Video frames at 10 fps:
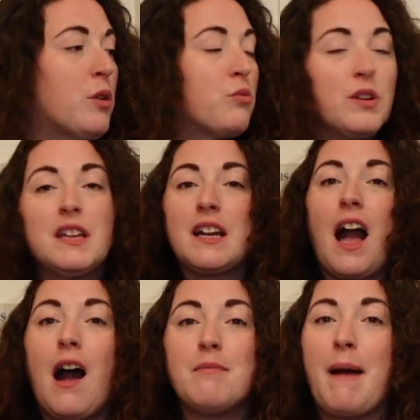really
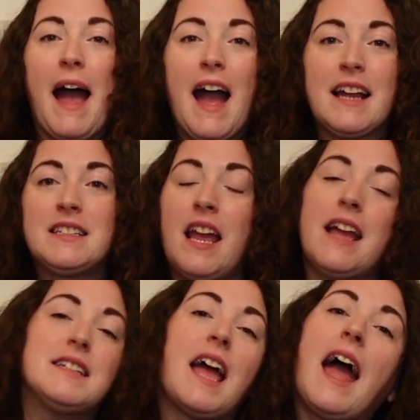compact,
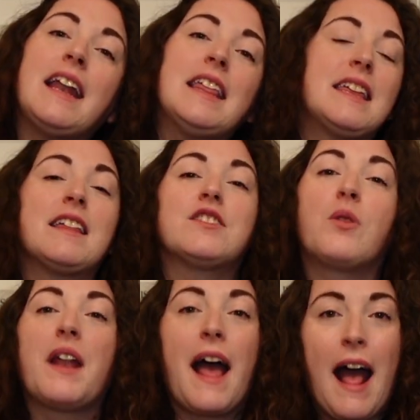and anything that's
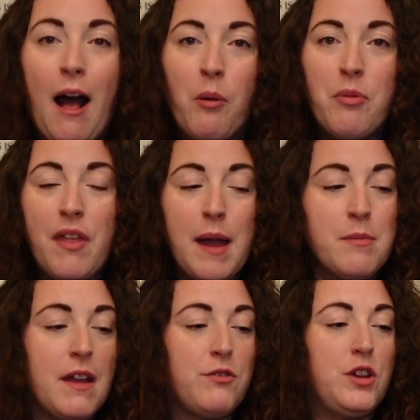going to help
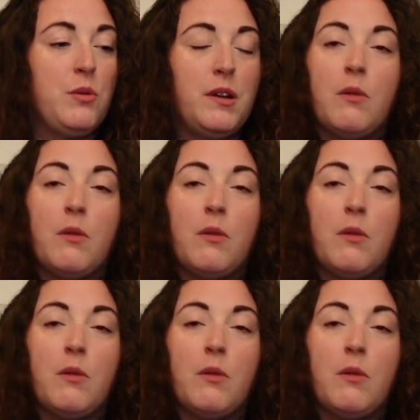them if you